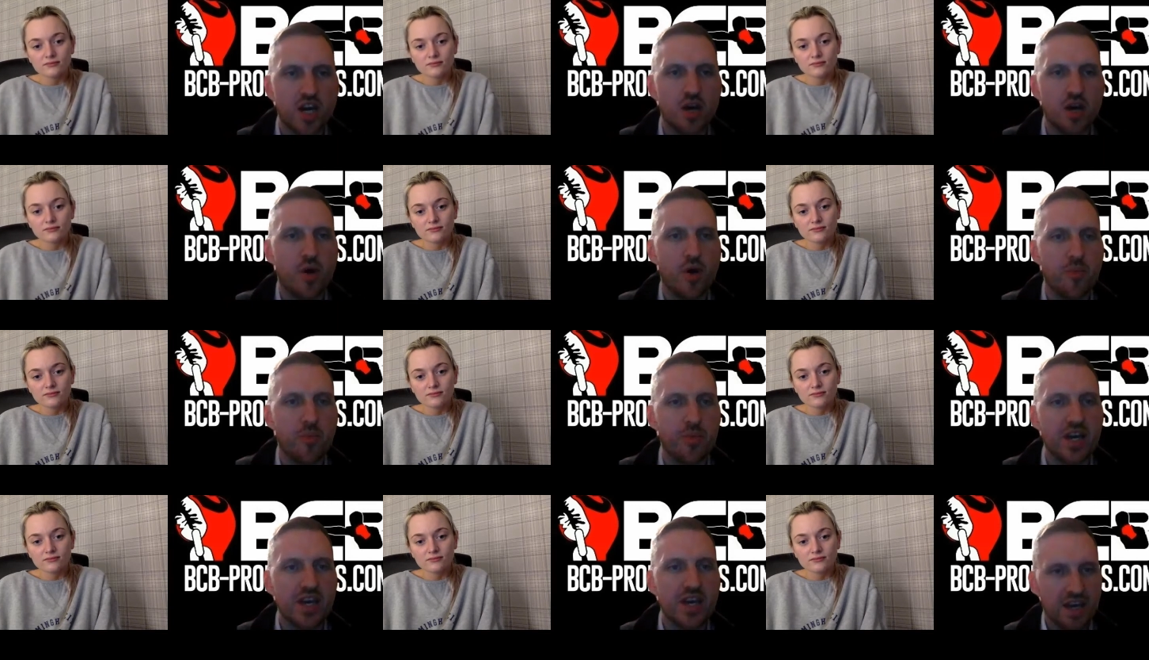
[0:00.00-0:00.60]
Speaker 1: a,
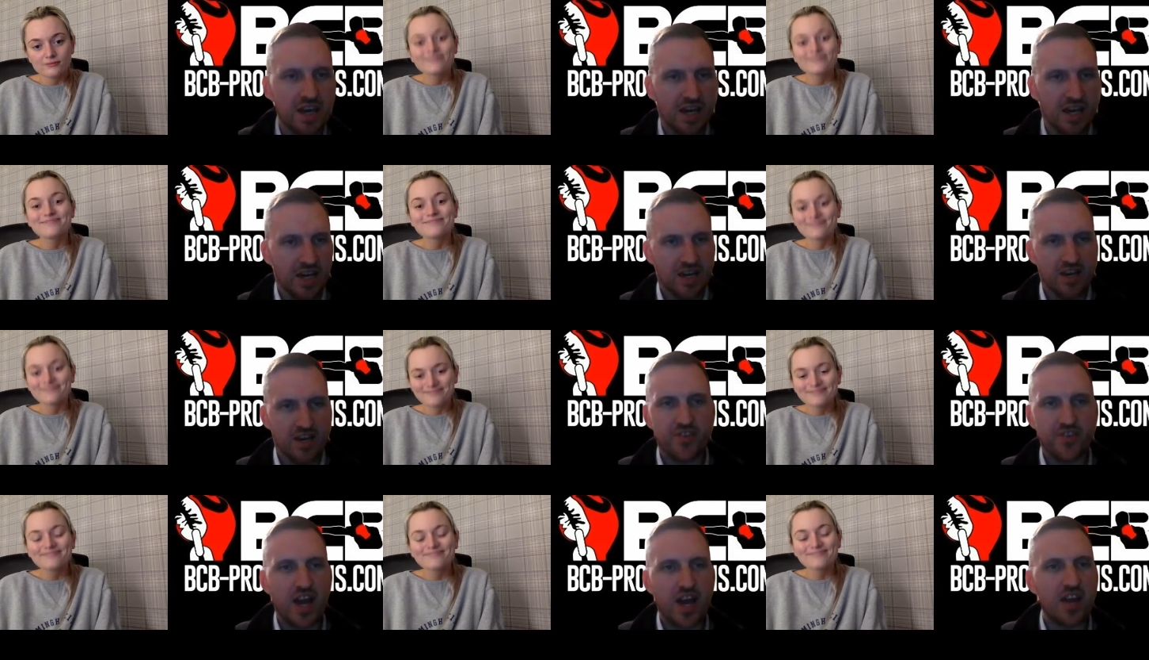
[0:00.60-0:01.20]
a big
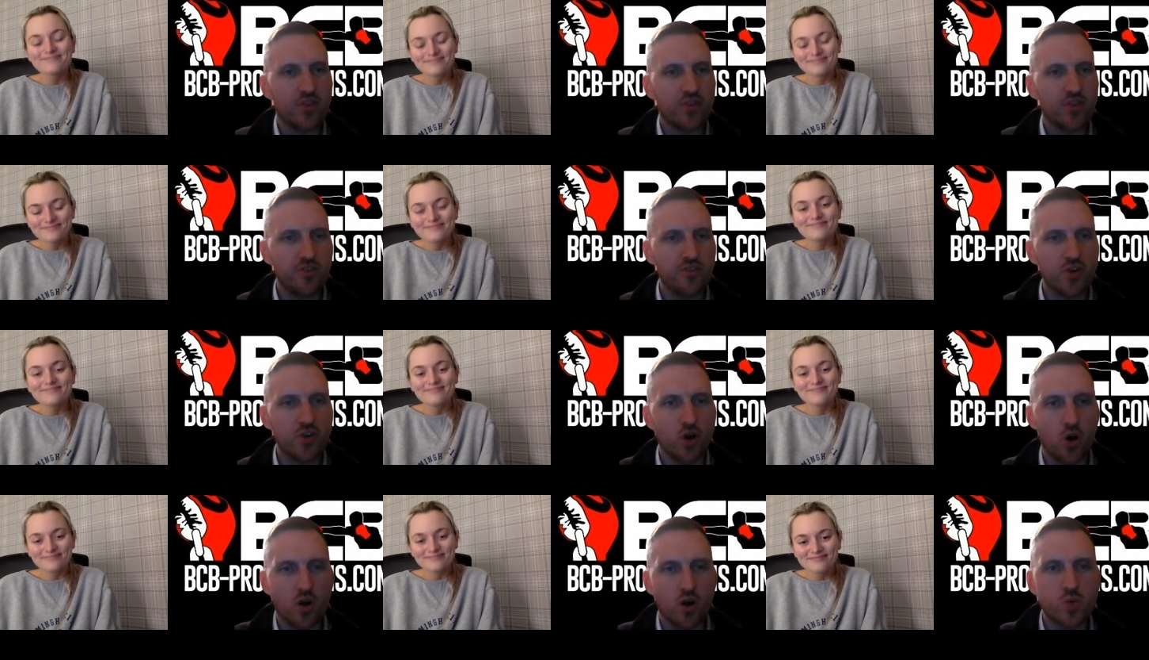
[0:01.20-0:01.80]
favourite of
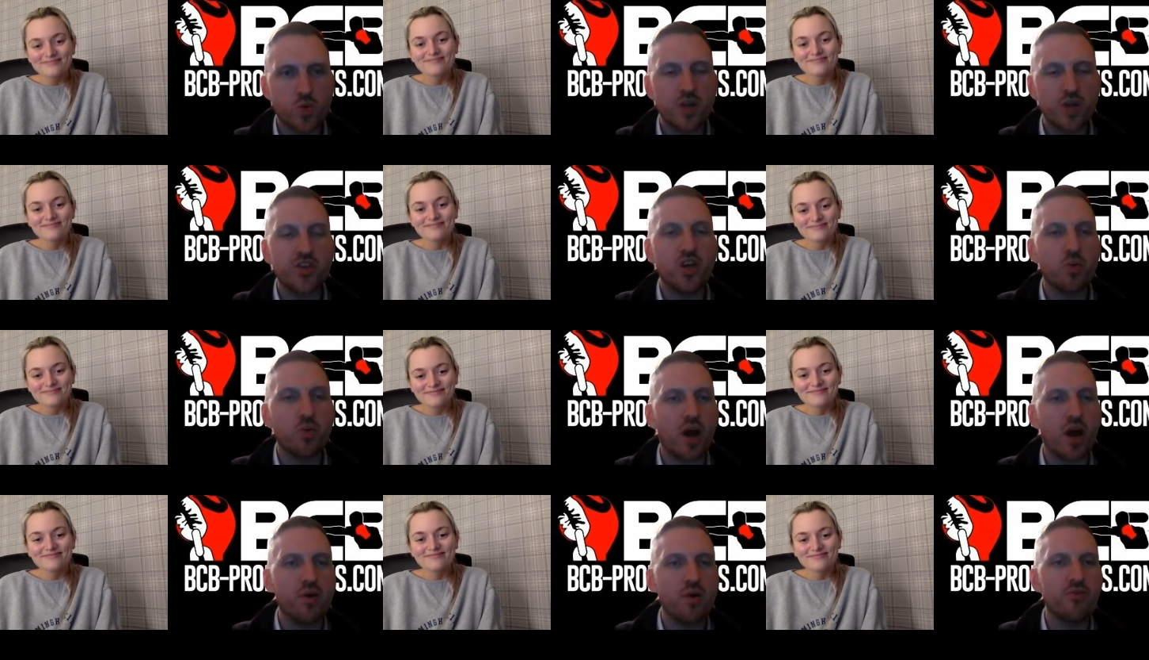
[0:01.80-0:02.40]
yours when
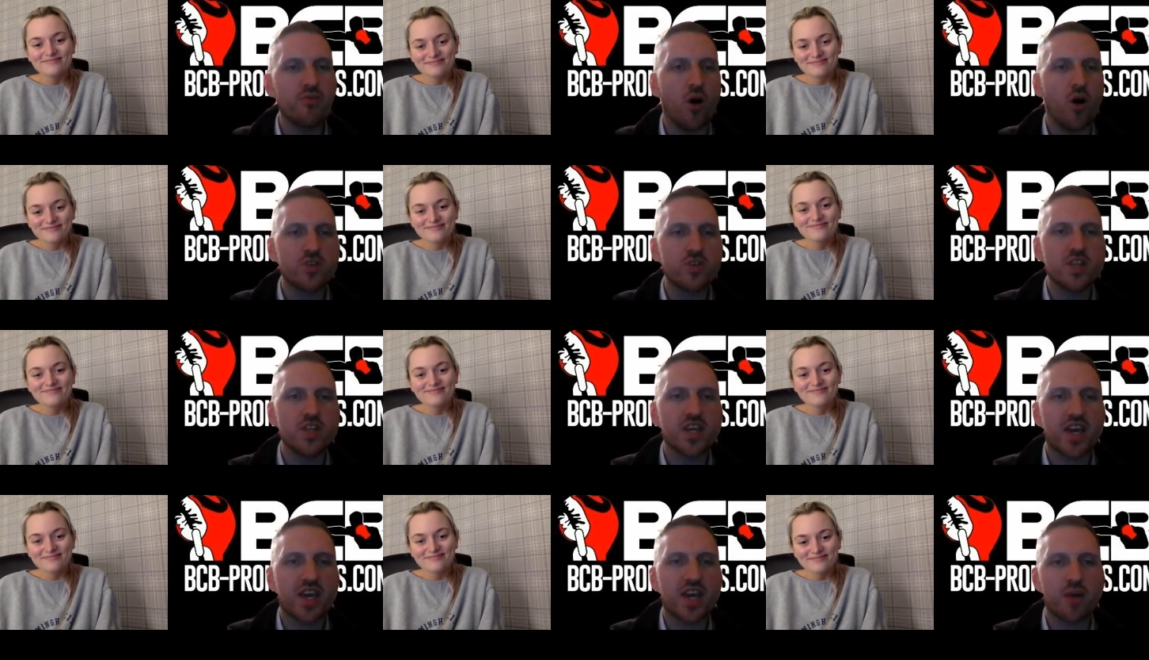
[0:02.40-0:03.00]
you were involved
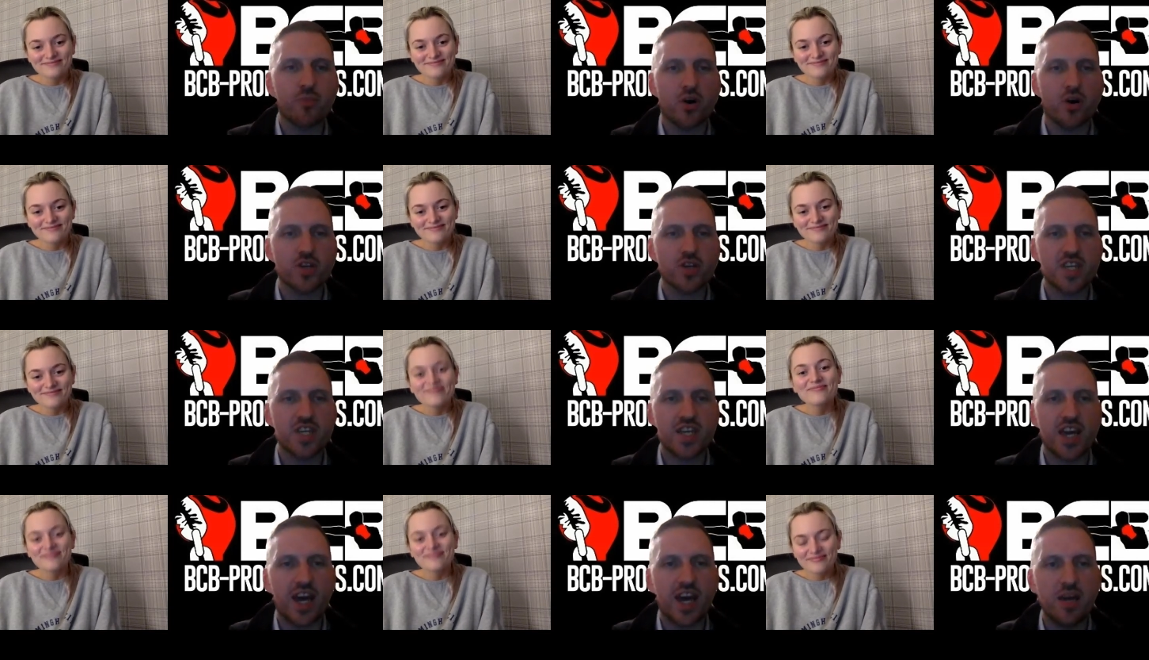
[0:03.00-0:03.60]
in the
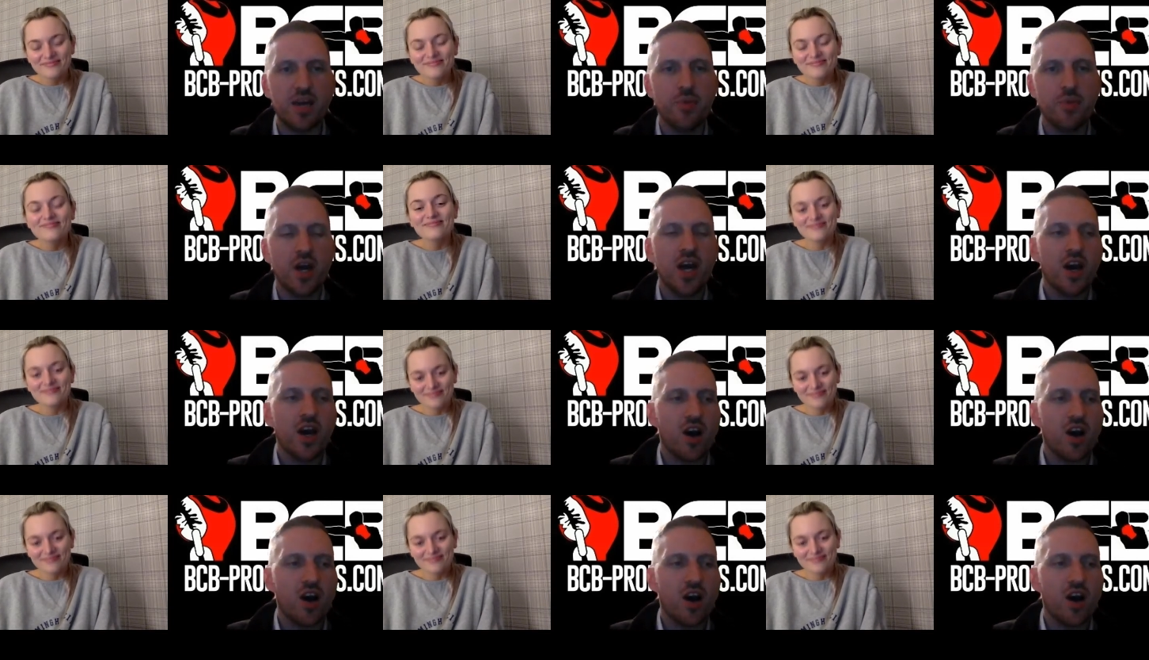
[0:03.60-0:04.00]
kickboxing game.